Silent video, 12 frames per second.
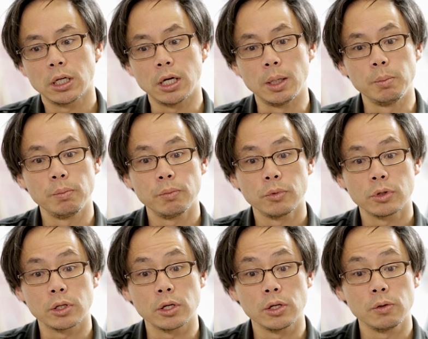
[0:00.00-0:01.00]

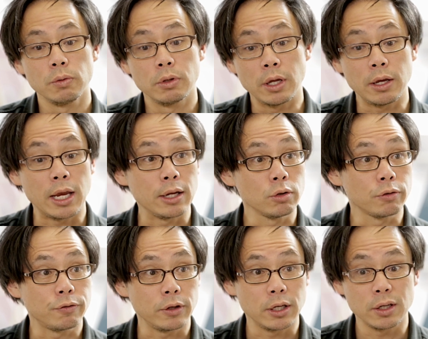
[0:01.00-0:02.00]
The annual
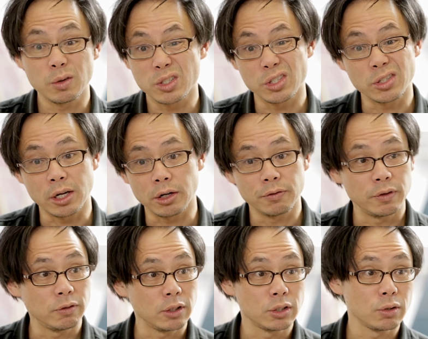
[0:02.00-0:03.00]
fee, which is
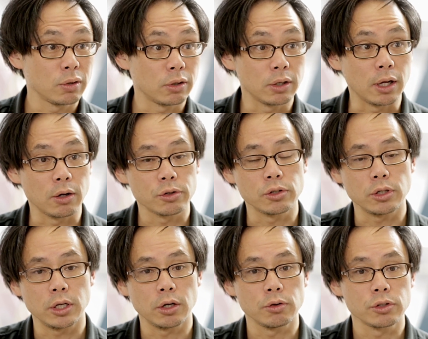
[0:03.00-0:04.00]
$150 to $200 a
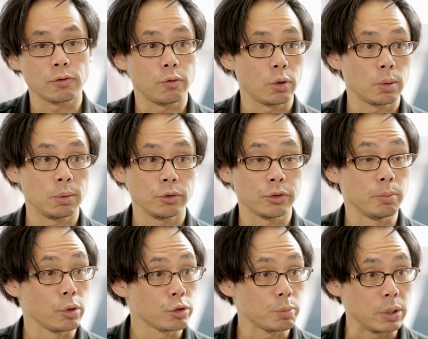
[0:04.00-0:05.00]
year, is affordable to
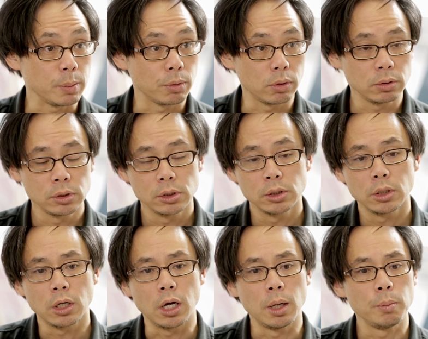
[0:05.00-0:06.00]
most people.
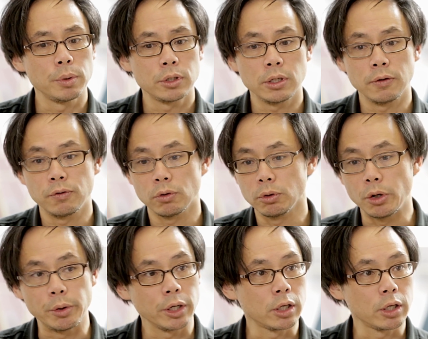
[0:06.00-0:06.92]
But if you're low